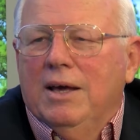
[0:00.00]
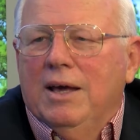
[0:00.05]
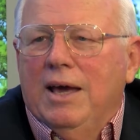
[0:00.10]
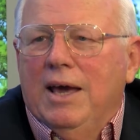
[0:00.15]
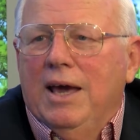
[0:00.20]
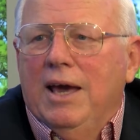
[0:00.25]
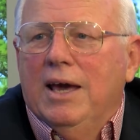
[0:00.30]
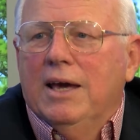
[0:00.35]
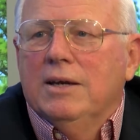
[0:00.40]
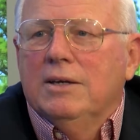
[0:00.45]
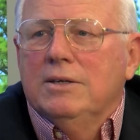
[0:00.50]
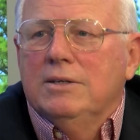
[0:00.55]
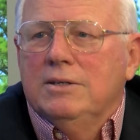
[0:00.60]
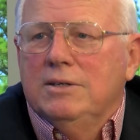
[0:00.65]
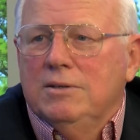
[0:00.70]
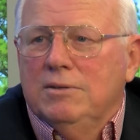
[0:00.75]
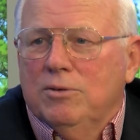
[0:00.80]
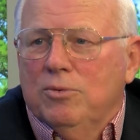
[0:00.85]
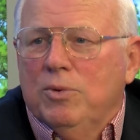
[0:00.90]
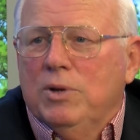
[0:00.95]
and
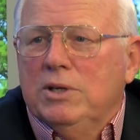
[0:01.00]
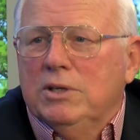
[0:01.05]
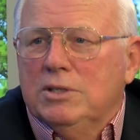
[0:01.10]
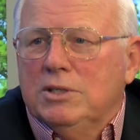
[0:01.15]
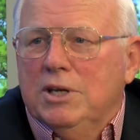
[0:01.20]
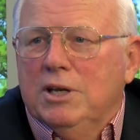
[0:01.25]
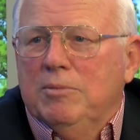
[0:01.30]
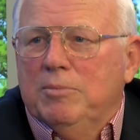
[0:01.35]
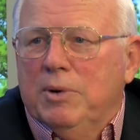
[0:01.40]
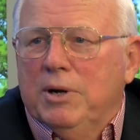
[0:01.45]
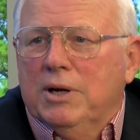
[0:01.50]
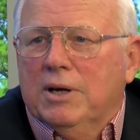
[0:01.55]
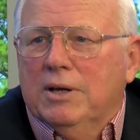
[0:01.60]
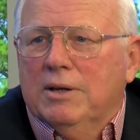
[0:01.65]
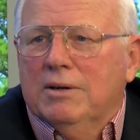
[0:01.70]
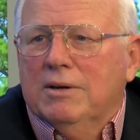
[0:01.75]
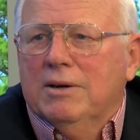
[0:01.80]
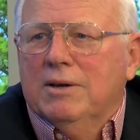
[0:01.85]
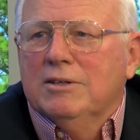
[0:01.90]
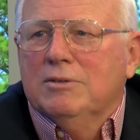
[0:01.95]
to the real estate
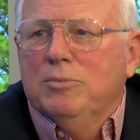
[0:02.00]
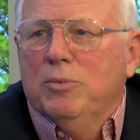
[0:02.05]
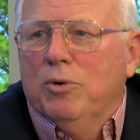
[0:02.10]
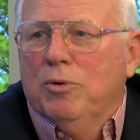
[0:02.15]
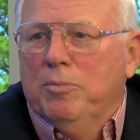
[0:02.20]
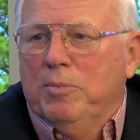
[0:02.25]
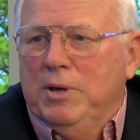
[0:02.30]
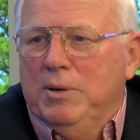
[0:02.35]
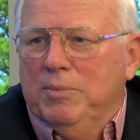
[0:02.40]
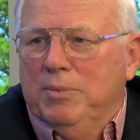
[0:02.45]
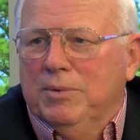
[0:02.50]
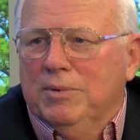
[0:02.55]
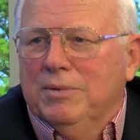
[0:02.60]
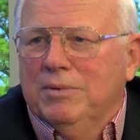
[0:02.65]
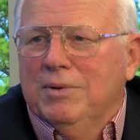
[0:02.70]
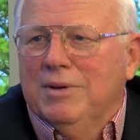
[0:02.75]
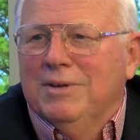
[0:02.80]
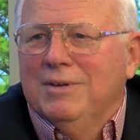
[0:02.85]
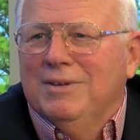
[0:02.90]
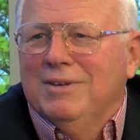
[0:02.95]
market, because more people
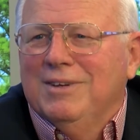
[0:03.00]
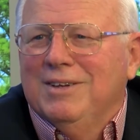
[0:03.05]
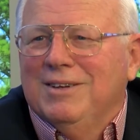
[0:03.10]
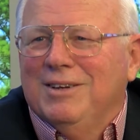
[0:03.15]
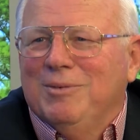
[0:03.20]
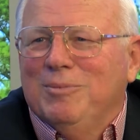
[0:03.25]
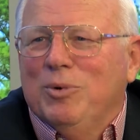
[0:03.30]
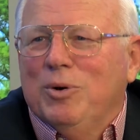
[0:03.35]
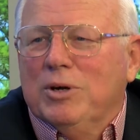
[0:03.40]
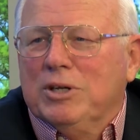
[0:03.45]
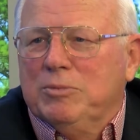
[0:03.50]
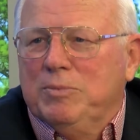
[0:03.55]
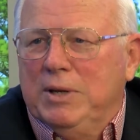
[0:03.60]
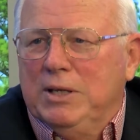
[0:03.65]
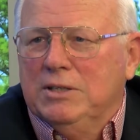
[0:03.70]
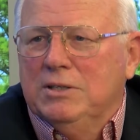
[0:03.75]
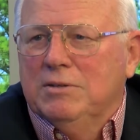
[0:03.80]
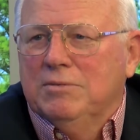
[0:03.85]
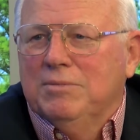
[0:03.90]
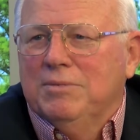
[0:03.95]
in the more
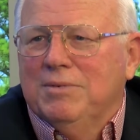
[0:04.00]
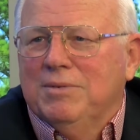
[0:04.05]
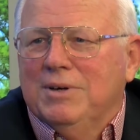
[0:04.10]
expensive